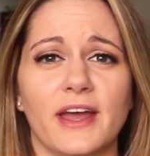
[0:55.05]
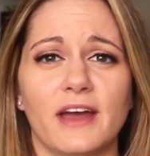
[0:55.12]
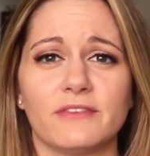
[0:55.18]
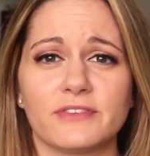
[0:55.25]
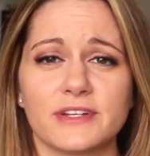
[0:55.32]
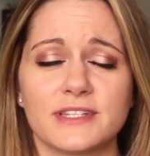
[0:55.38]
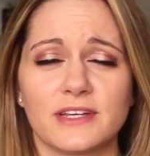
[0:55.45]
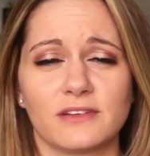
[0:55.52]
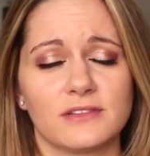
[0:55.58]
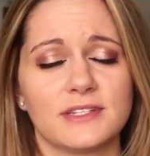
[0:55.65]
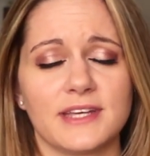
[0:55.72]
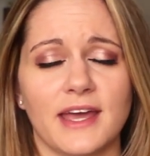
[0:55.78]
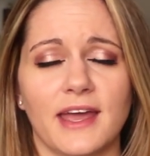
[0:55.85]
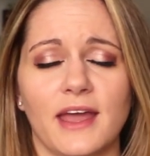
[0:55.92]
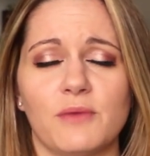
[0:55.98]
every single
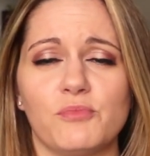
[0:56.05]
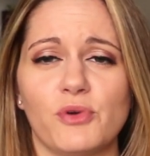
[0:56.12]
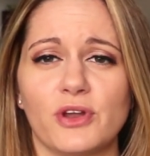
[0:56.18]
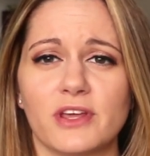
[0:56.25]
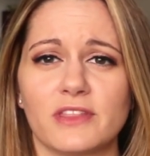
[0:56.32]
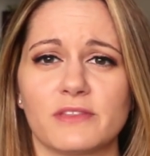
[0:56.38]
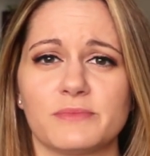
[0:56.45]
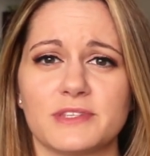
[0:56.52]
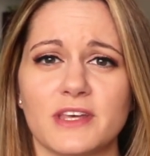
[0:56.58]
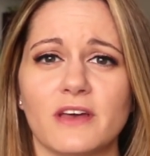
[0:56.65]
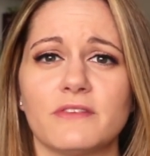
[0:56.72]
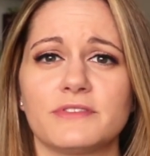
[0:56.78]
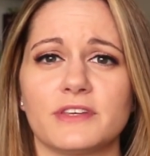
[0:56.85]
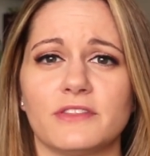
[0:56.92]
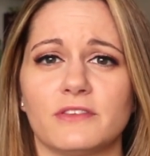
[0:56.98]
day and putting
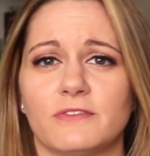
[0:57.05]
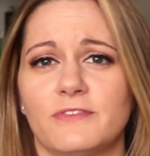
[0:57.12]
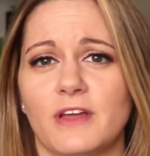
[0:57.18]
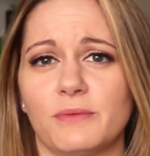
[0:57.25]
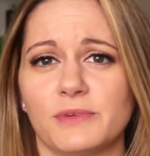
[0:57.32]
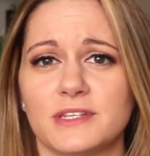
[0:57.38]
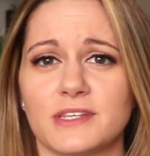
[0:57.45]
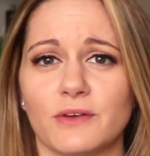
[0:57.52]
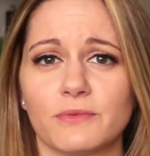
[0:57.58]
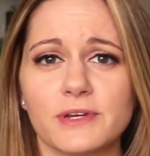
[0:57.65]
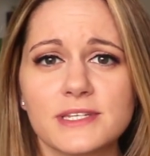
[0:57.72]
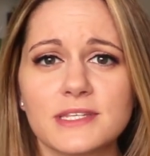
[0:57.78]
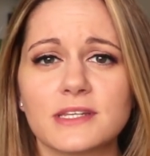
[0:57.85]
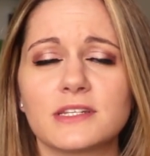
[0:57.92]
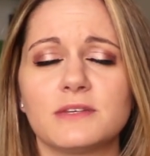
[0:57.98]
themselves and their families at
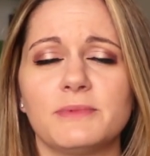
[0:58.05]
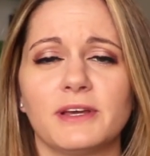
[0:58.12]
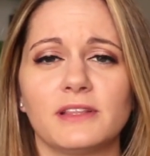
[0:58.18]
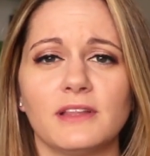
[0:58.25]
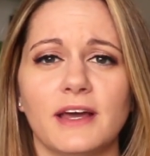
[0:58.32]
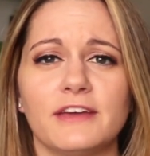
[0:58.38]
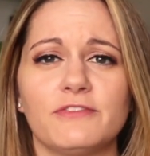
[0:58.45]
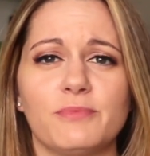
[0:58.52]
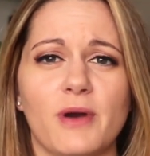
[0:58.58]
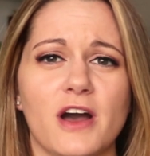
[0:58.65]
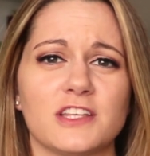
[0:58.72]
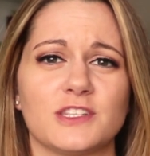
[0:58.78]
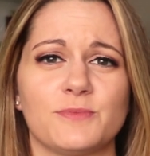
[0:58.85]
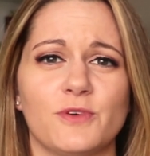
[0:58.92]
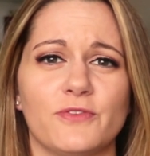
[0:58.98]
risk to make life
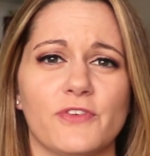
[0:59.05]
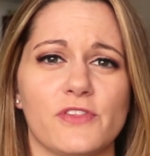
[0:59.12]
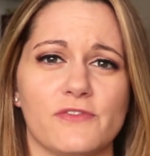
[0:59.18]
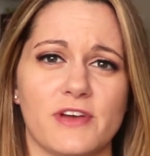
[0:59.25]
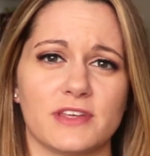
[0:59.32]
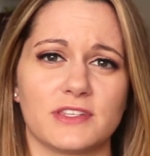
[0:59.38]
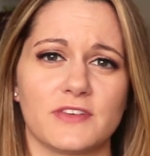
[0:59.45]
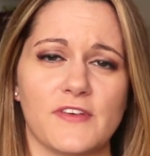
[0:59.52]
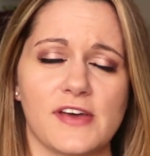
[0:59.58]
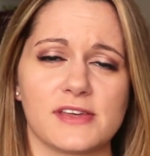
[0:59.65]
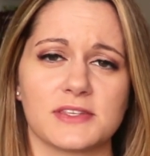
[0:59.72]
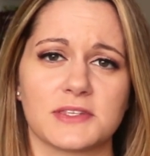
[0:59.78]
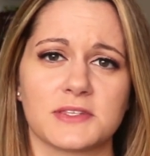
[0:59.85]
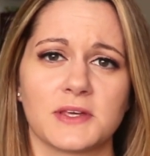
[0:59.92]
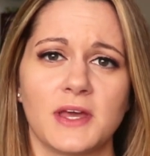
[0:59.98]
possible for the rest of
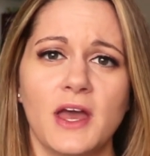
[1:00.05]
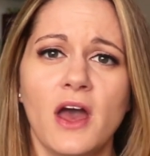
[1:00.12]
us.